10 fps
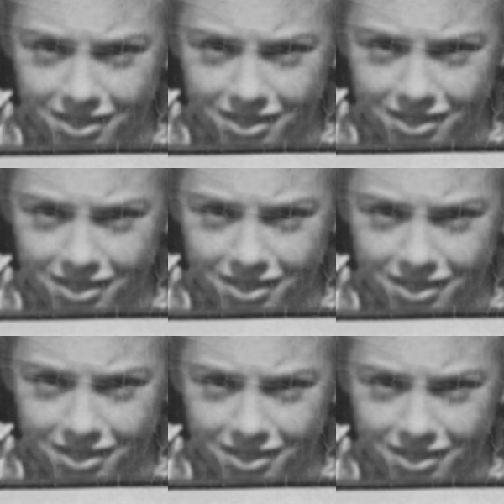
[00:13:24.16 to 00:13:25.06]

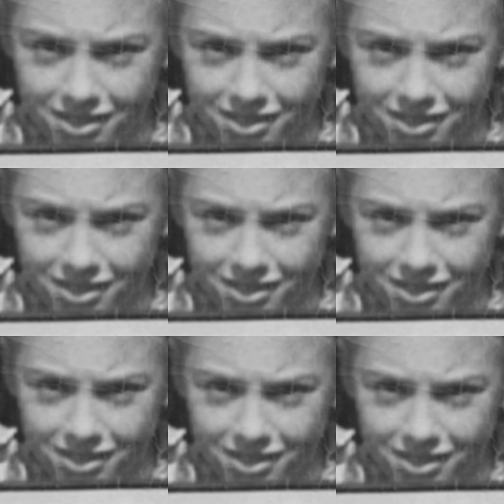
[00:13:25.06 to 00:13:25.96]

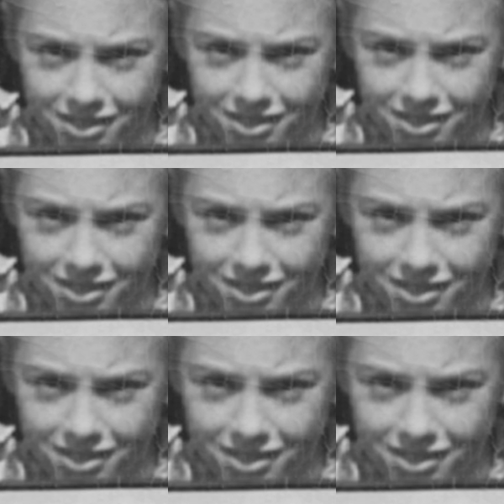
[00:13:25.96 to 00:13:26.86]
(silence)